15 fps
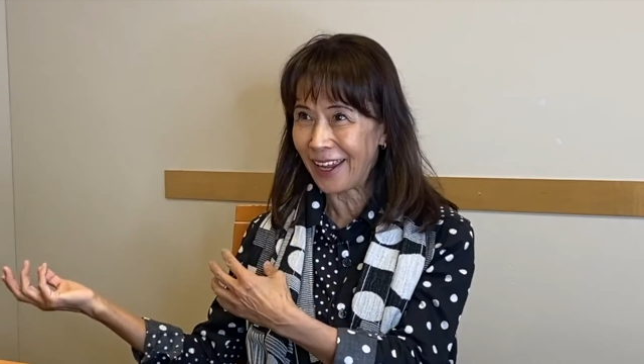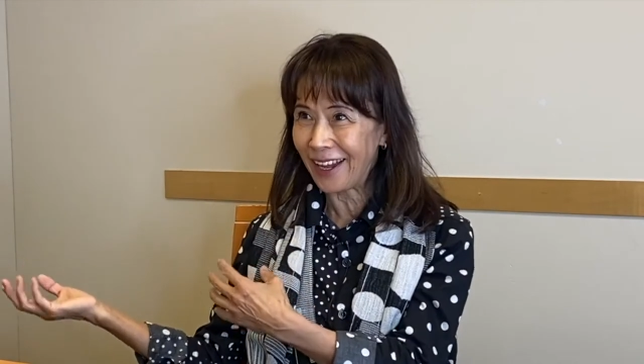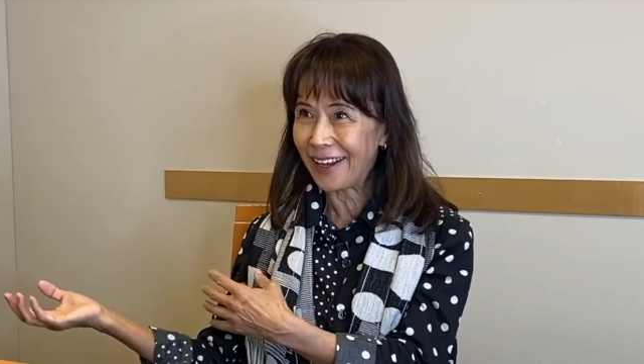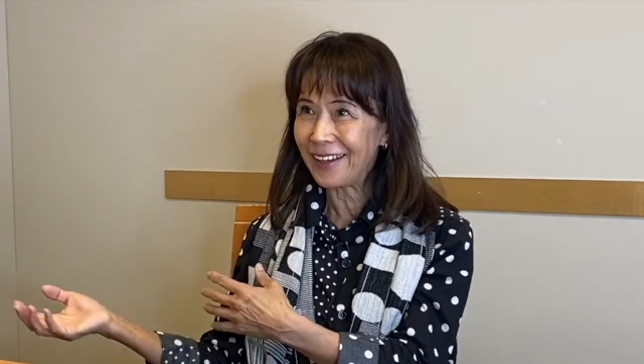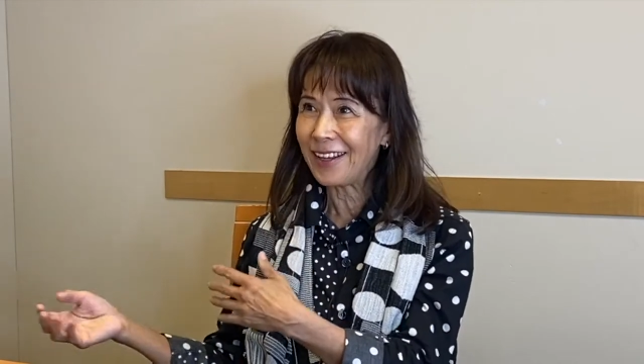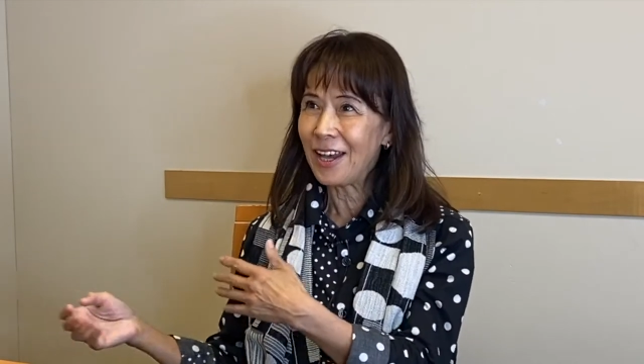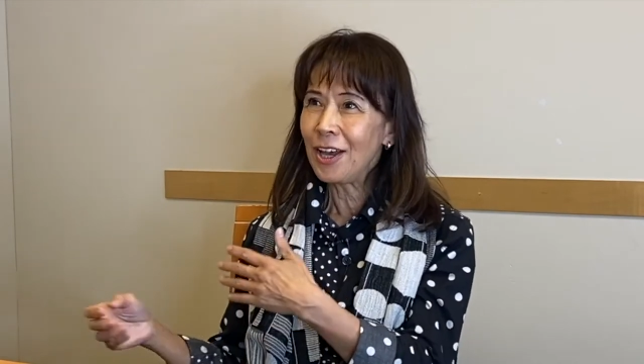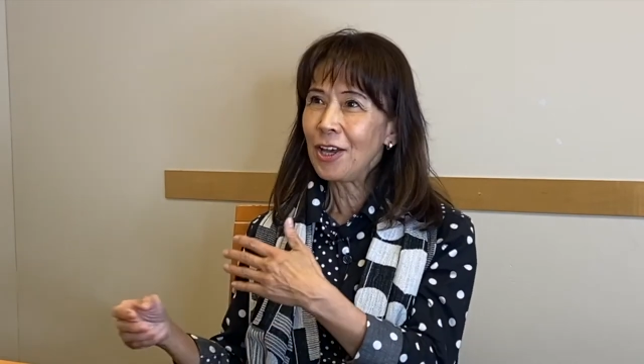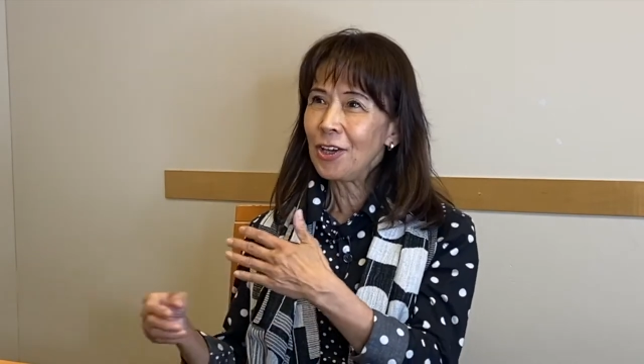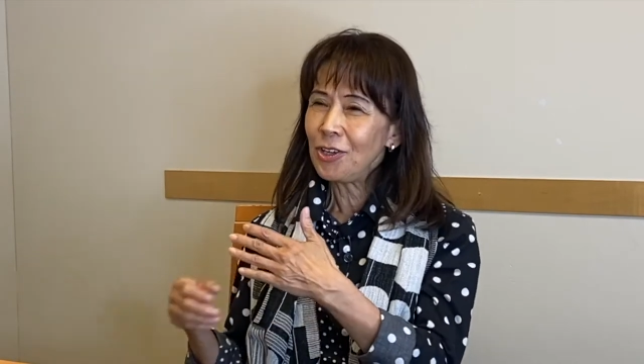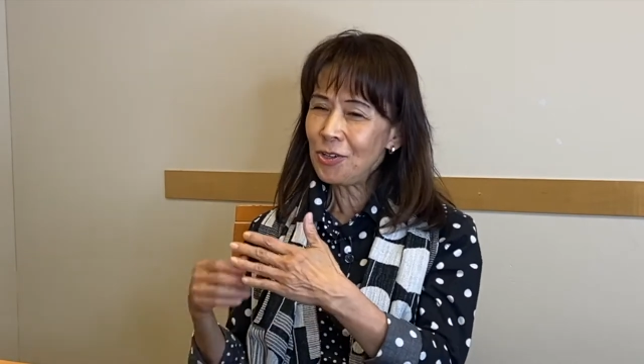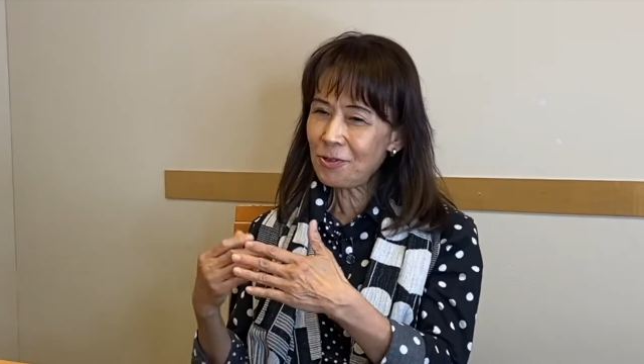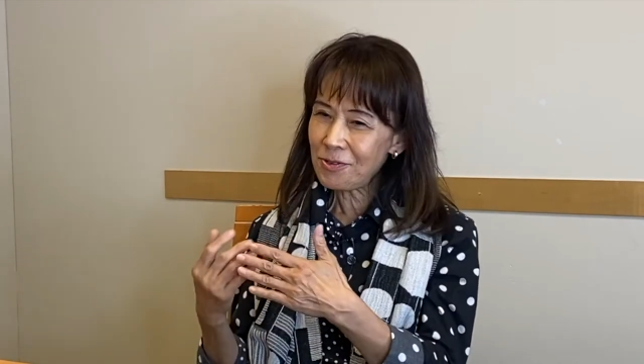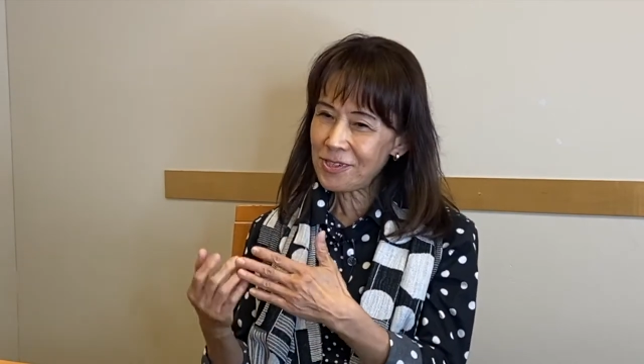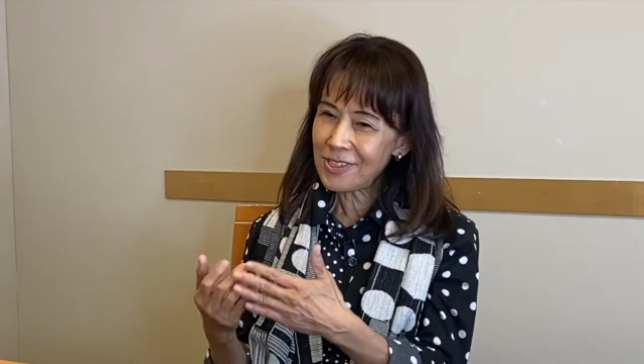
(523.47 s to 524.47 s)
player,
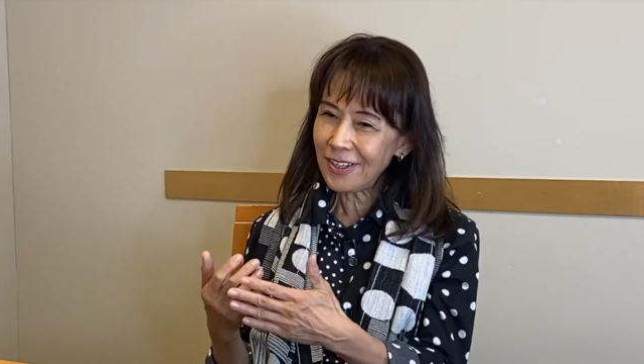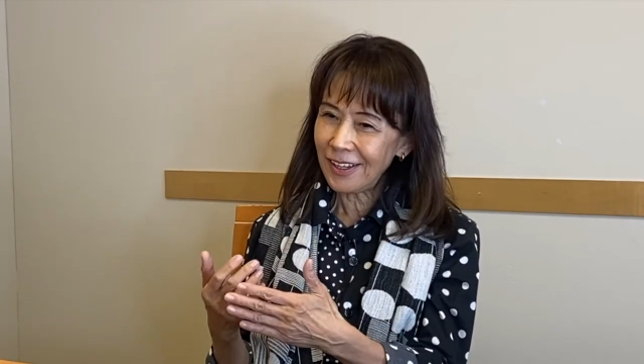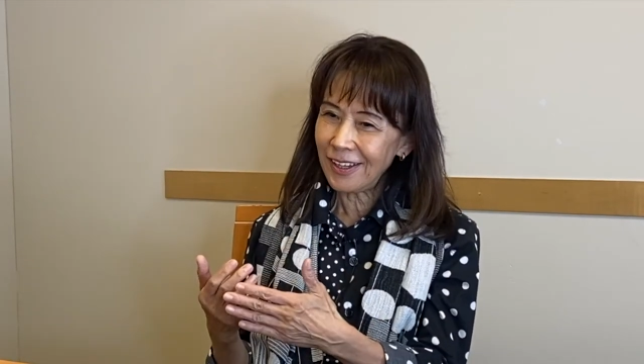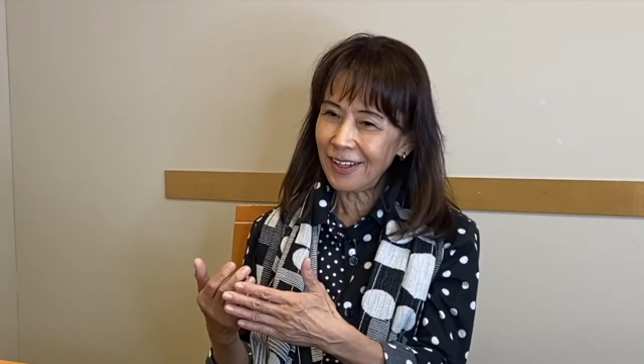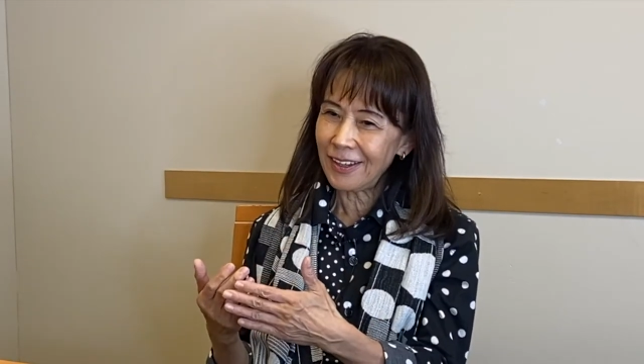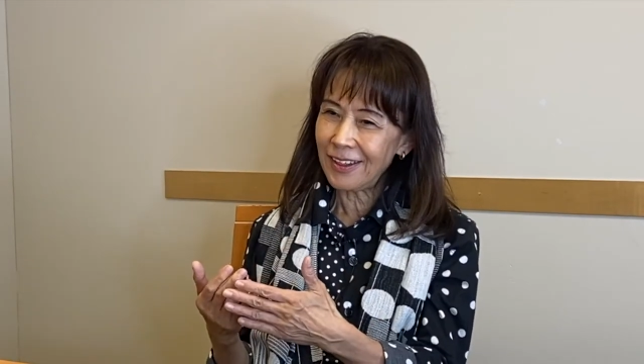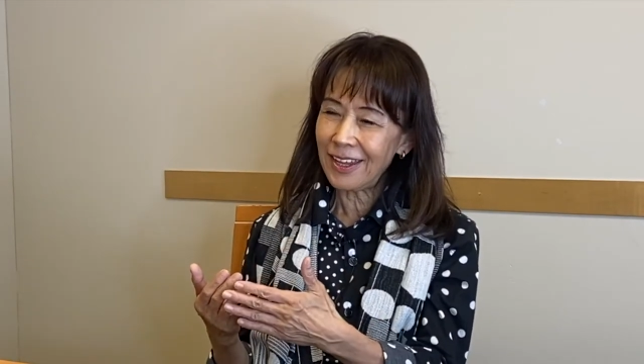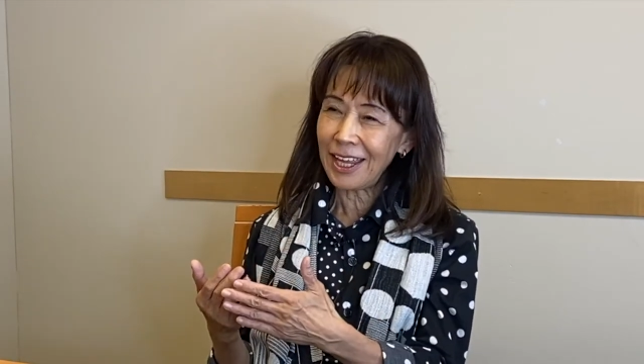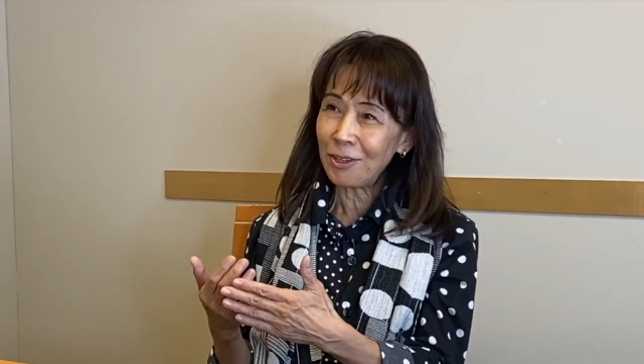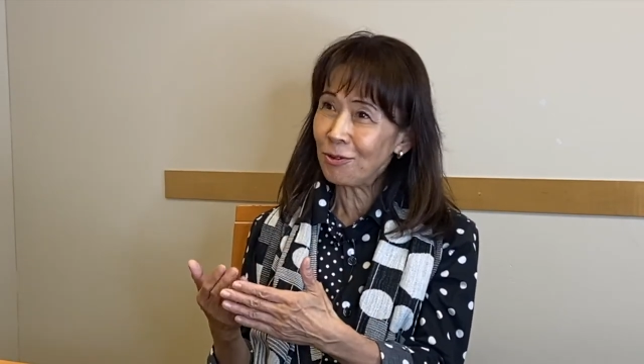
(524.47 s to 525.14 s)
usually they